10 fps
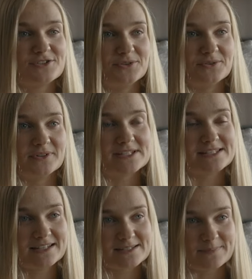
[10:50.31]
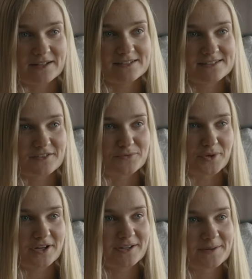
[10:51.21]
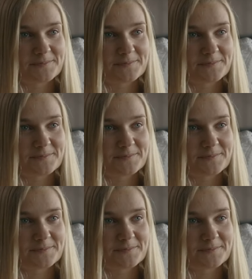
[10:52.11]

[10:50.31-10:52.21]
to 6 months of work.